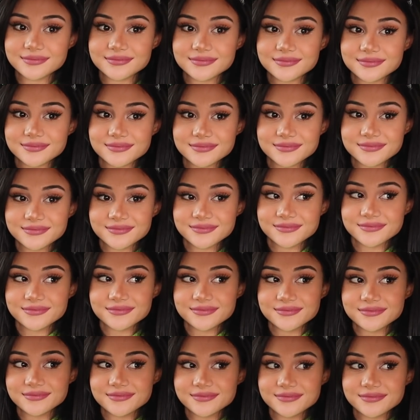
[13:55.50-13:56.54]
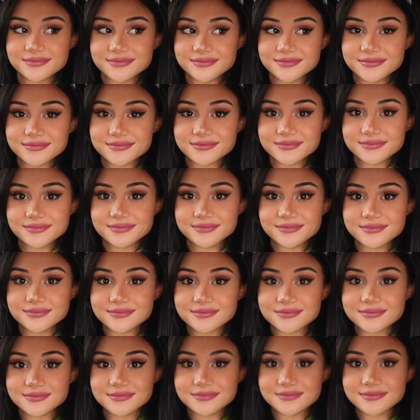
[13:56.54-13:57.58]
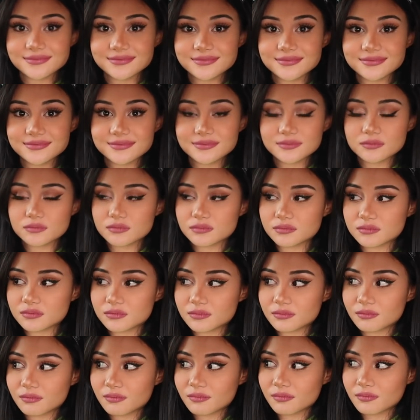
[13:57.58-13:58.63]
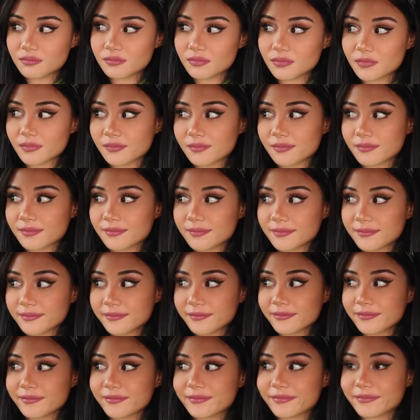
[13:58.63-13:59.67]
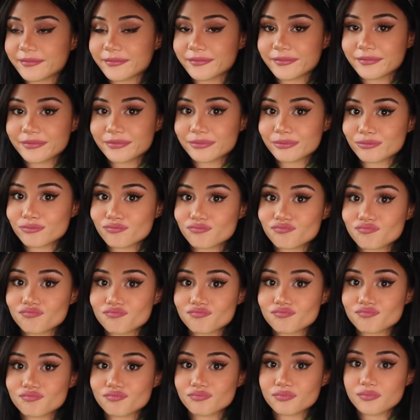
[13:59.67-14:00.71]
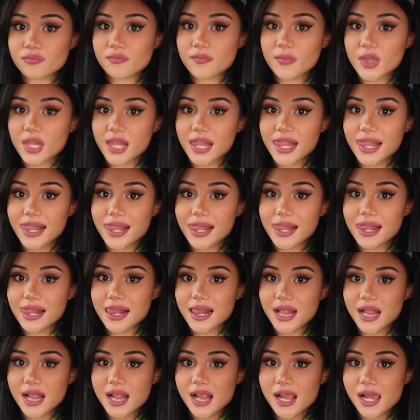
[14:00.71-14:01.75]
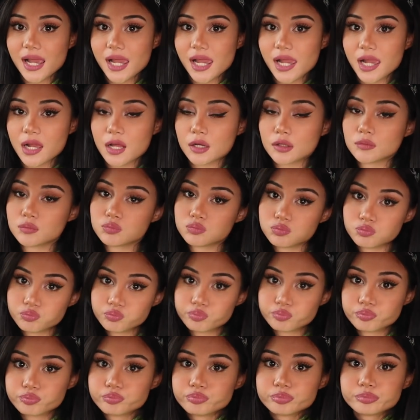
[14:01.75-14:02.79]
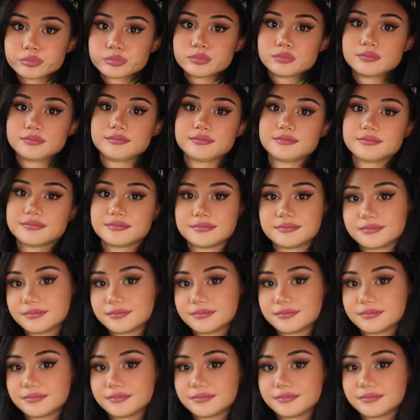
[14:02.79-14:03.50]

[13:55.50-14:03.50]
This person isn't speaking.